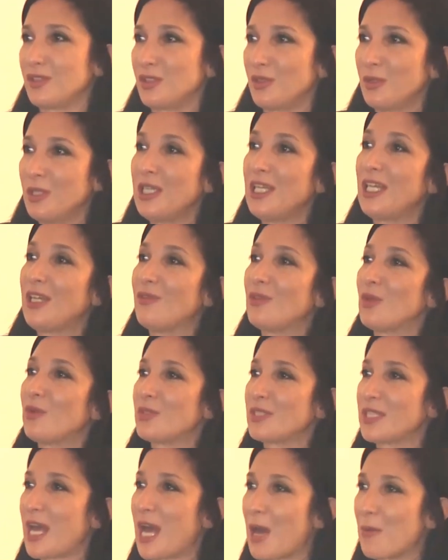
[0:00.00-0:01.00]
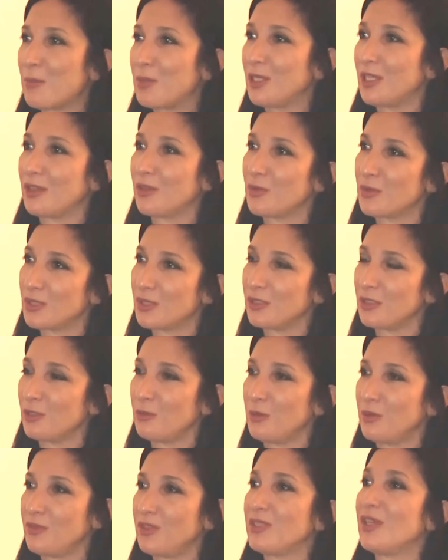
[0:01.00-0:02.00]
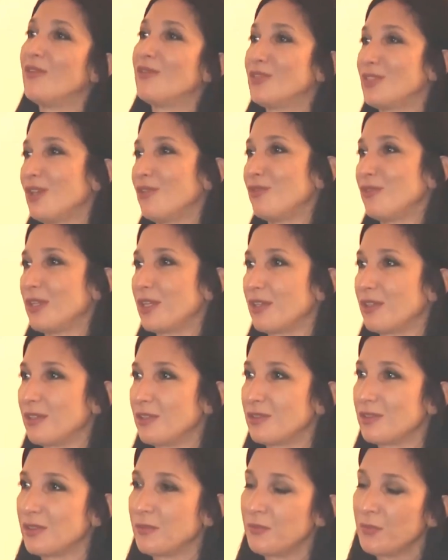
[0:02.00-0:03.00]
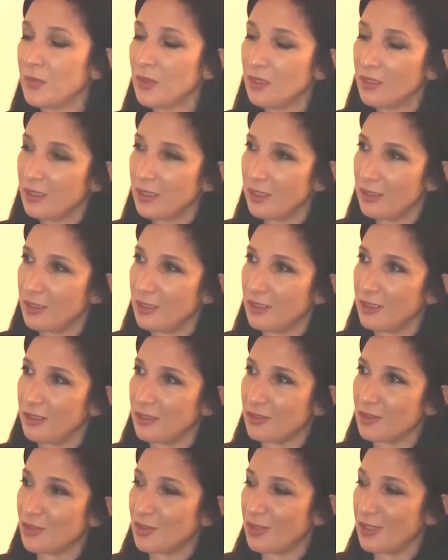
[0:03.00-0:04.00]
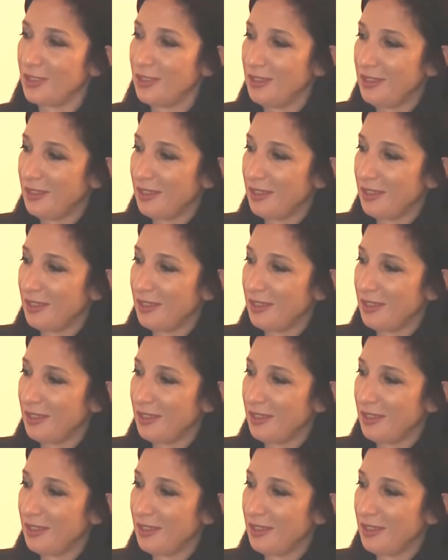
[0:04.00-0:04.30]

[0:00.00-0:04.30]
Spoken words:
So even though it was happening, there was a little bit of self-regulation in the industry.